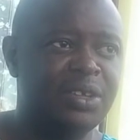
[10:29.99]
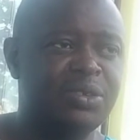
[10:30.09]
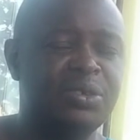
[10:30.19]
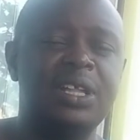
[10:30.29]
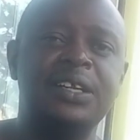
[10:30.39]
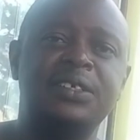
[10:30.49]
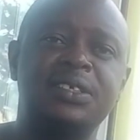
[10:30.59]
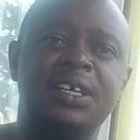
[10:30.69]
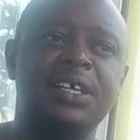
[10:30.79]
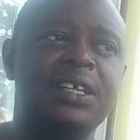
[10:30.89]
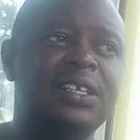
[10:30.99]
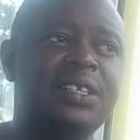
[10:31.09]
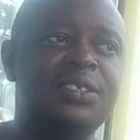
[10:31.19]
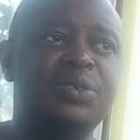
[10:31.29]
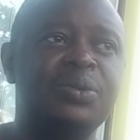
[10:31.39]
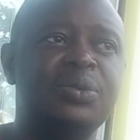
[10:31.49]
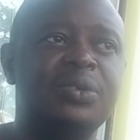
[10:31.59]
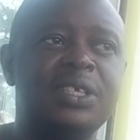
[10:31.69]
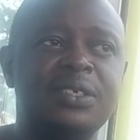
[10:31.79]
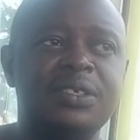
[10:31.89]
So that leads to
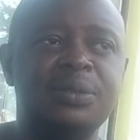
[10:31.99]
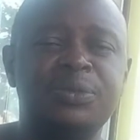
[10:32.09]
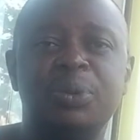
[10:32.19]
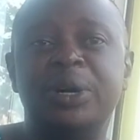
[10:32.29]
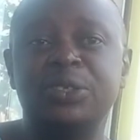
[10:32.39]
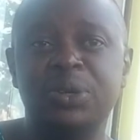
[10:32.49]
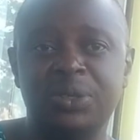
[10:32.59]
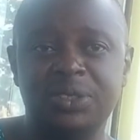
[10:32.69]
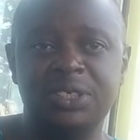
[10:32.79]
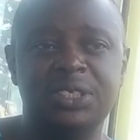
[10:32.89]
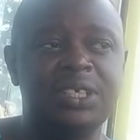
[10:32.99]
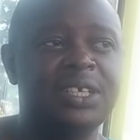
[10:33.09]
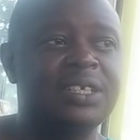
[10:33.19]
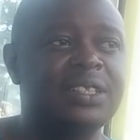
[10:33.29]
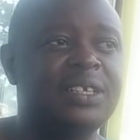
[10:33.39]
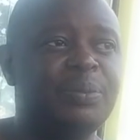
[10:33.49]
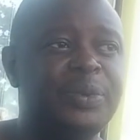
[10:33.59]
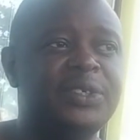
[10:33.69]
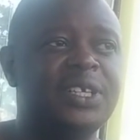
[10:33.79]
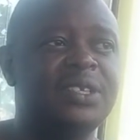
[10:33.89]
the symptomatology that
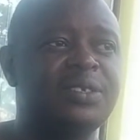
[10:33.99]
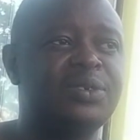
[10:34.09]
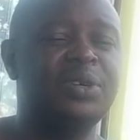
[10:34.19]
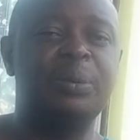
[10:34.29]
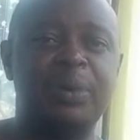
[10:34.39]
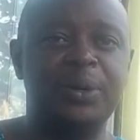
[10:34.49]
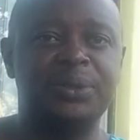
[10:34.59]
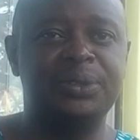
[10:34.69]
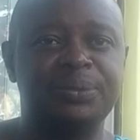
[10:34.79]
patients talk about.